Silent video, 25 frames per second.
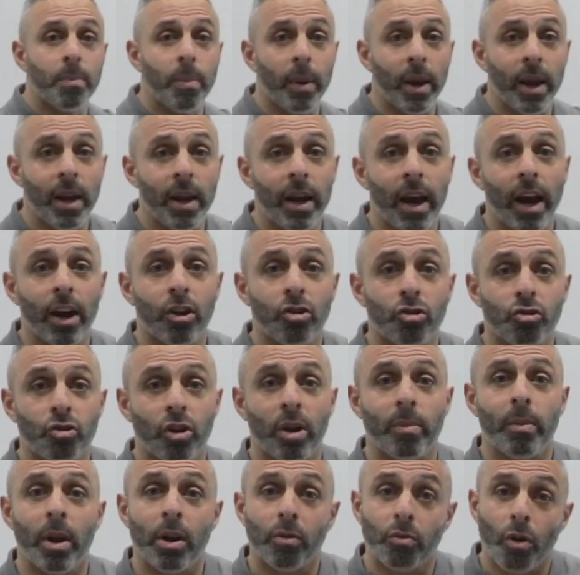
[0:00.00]
be
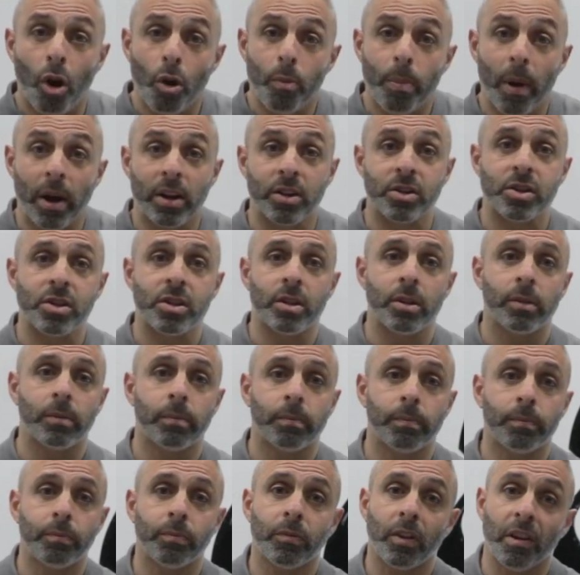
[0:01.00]
extremely robust,
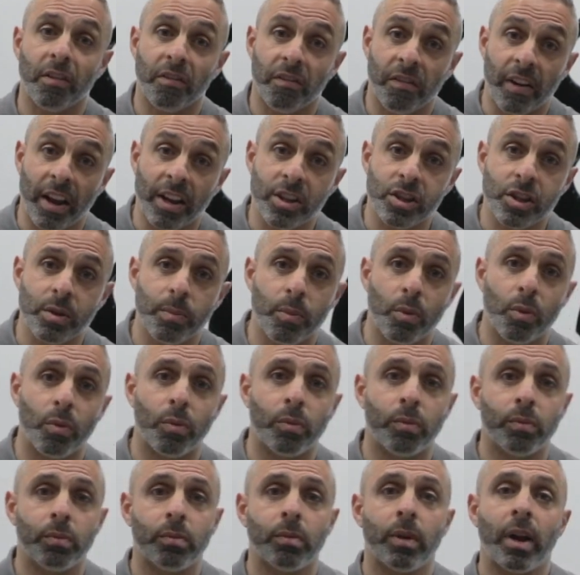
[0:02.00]
flexible,
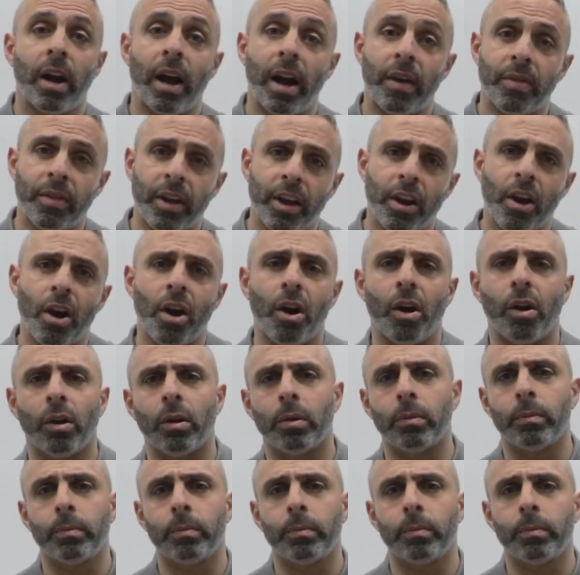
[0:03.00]
and they are.